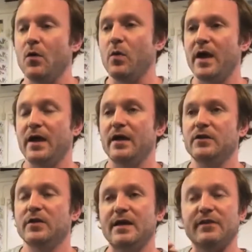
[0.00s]
where
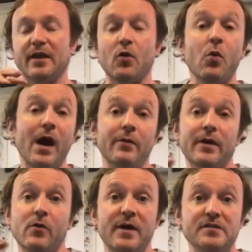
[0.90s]
you could have an inquiry
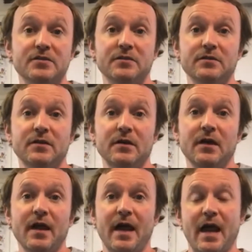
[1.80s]
question,
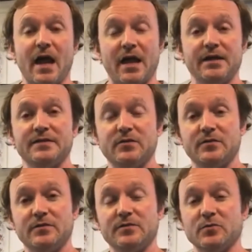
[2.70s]
and this
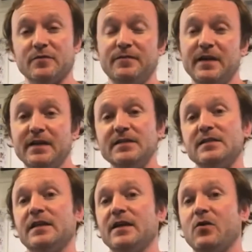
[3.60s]
could sort of feed
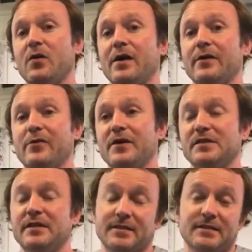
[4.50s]
into the inquiry
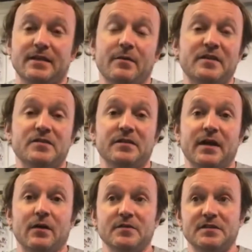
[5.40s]
question. As I said, I mentioned
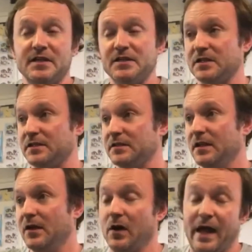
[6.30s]
that
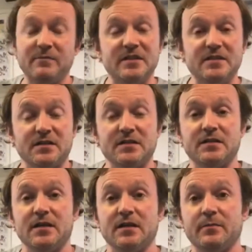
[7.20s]
I am teaching
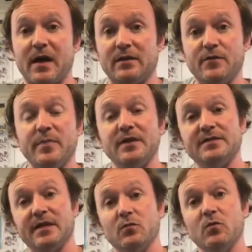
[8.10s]
this year about
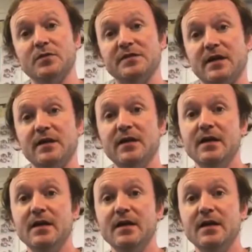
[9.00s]
livability and water,